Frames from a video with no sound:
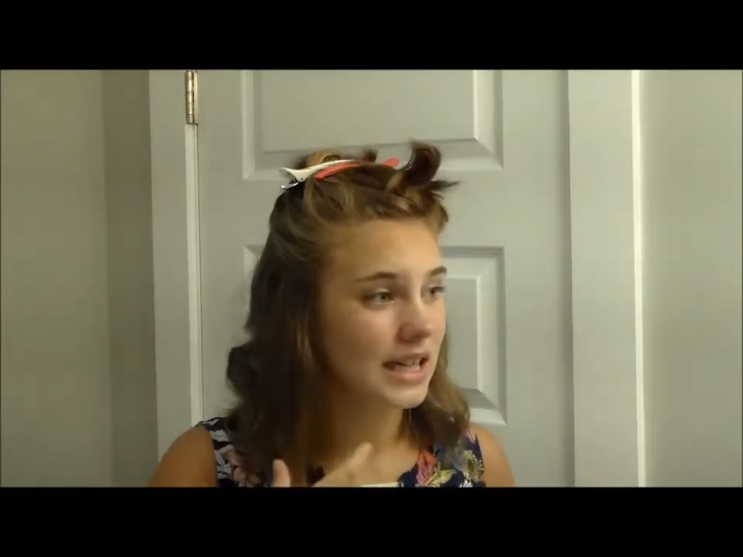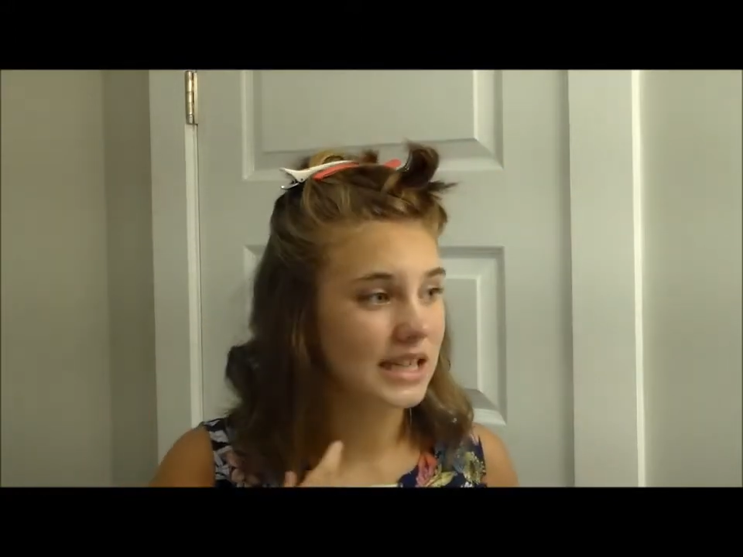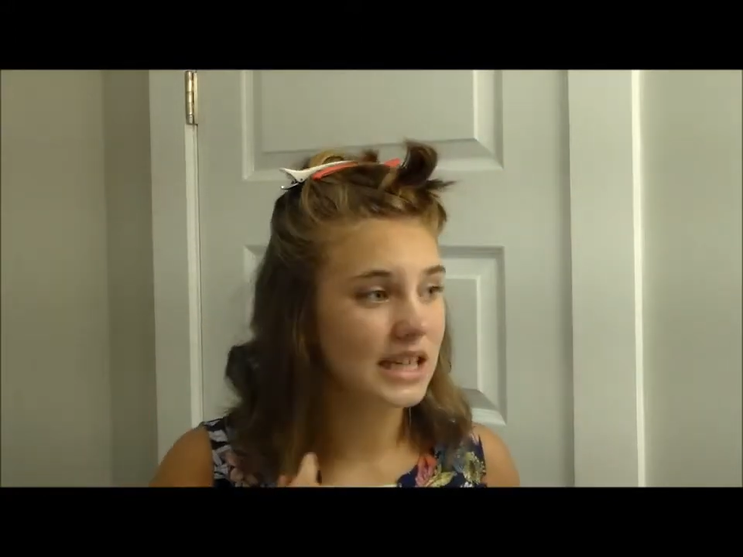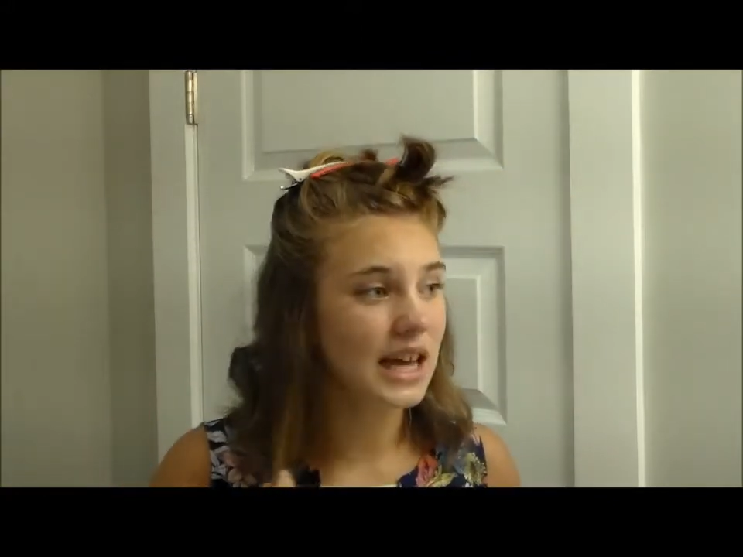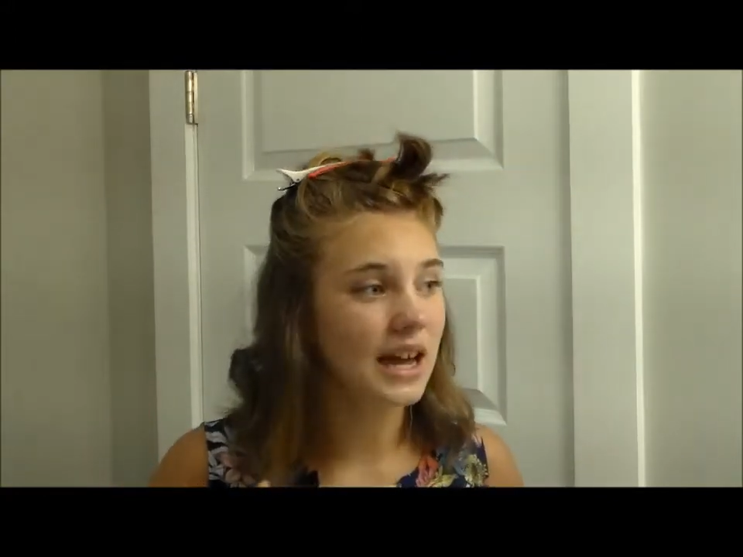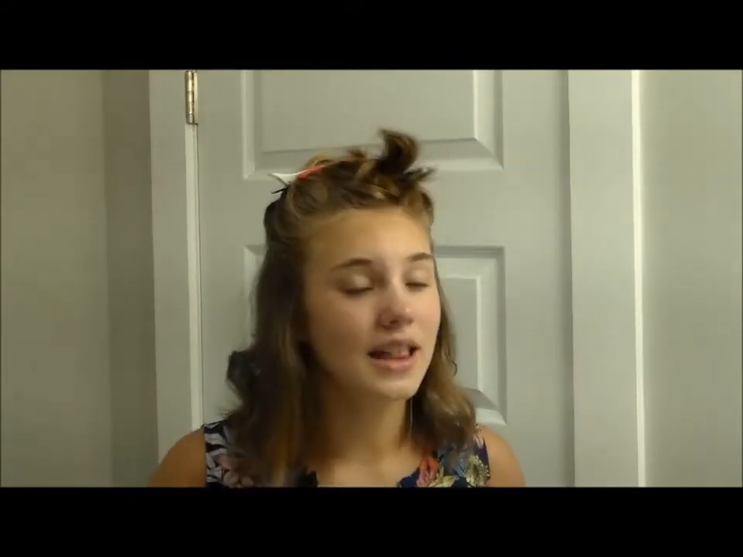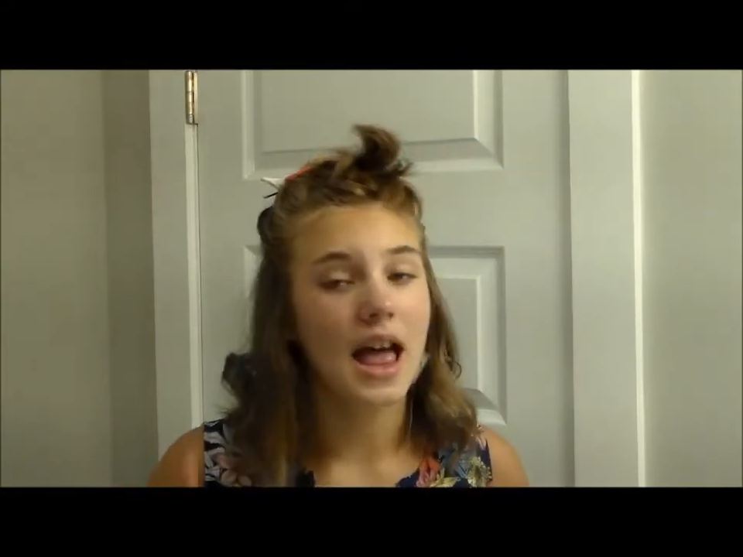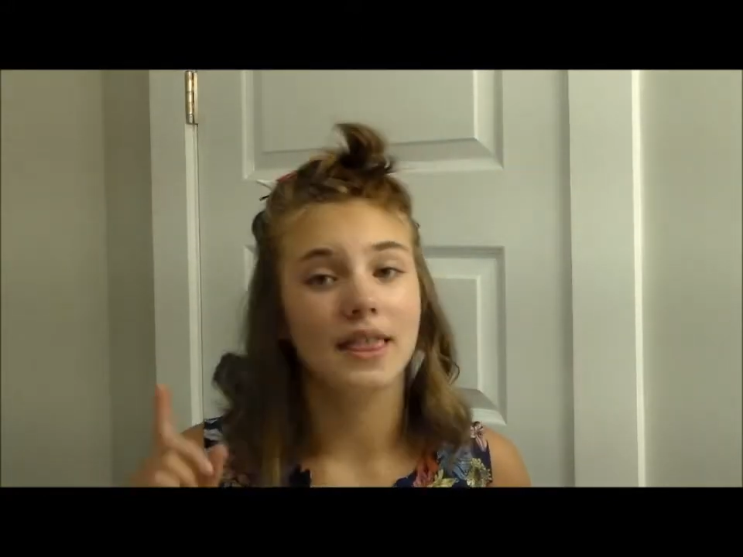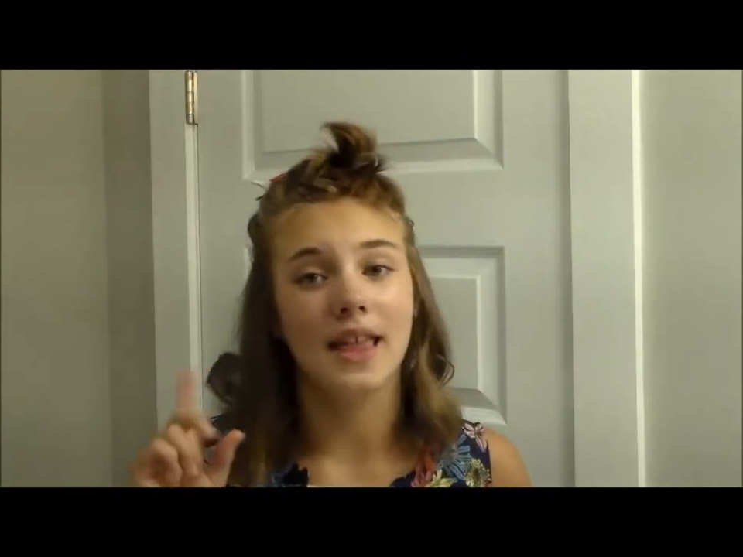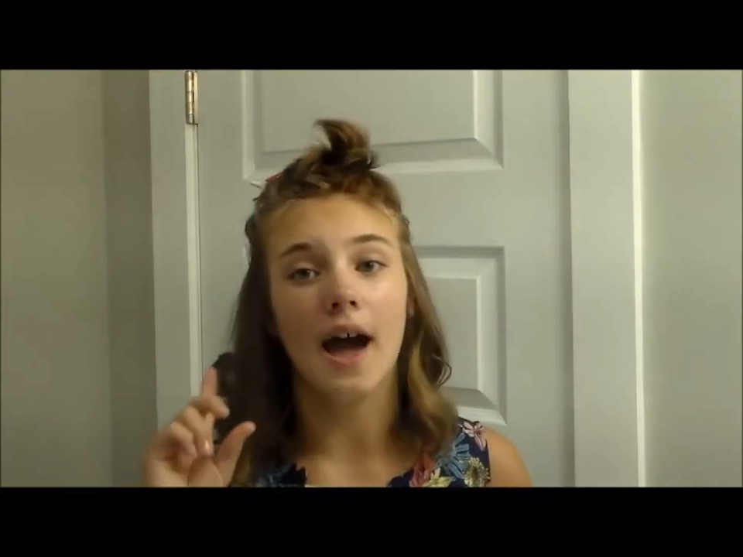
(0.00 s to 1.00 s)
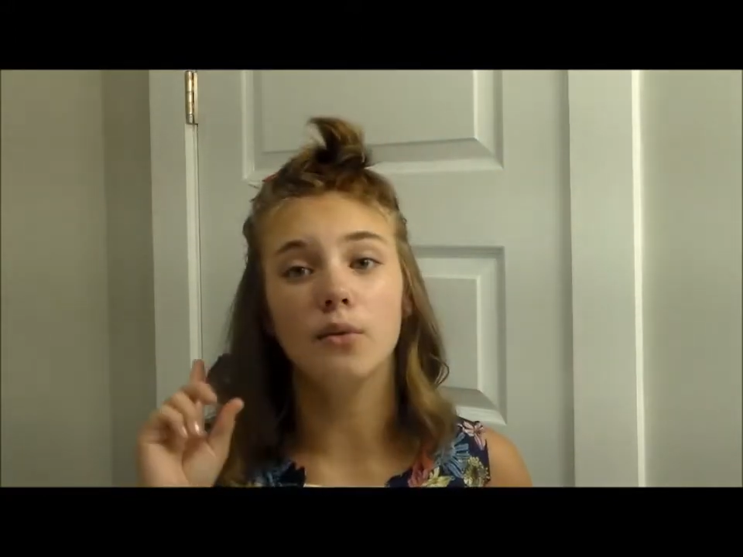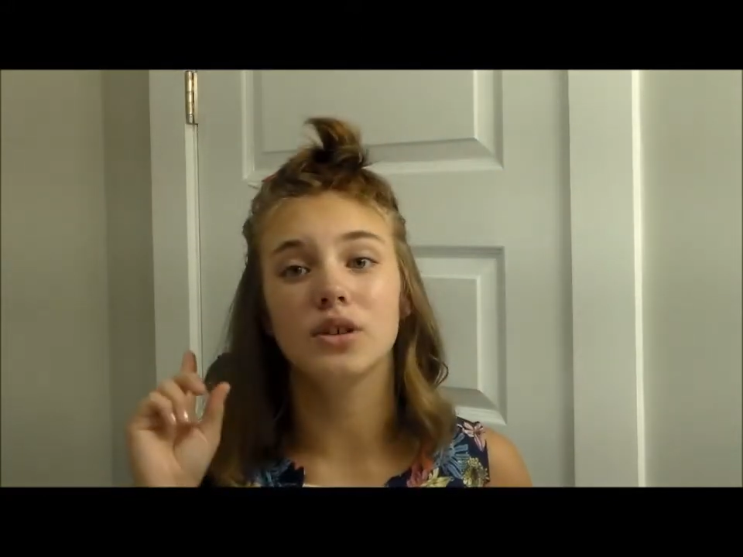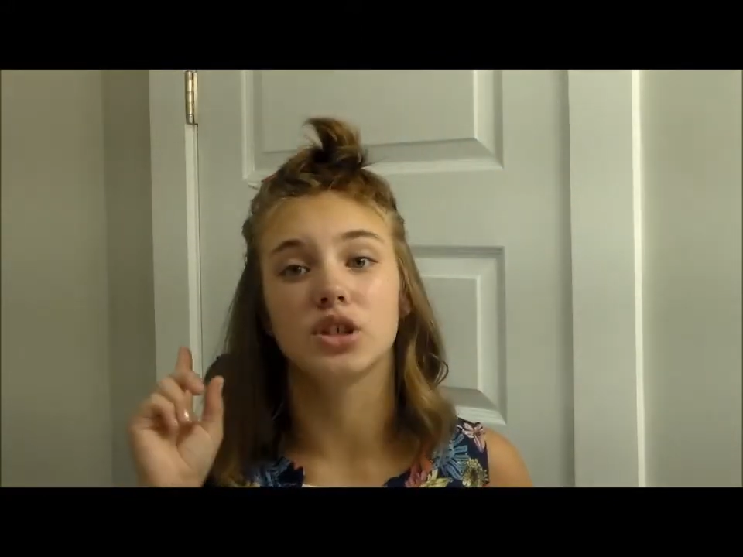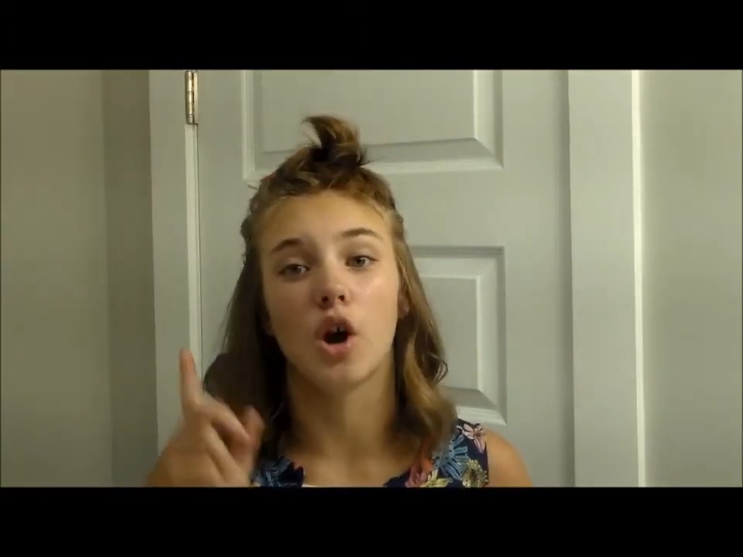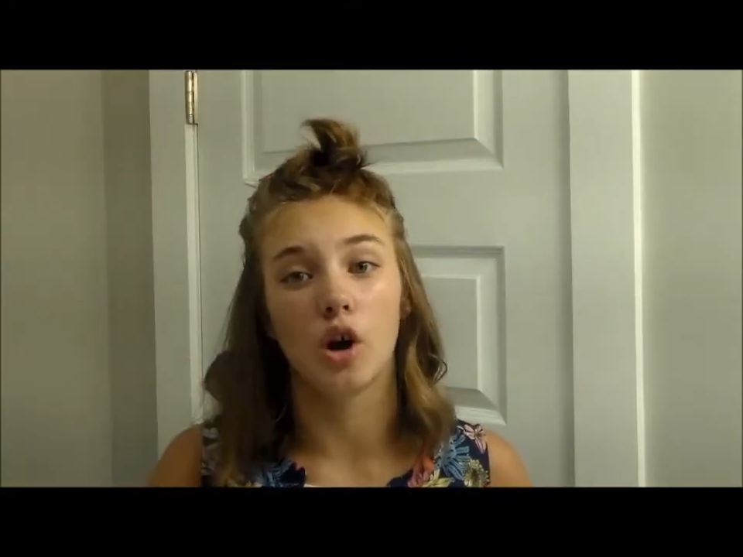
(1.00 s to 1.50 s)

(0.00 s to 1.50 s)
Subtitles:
And see that? That was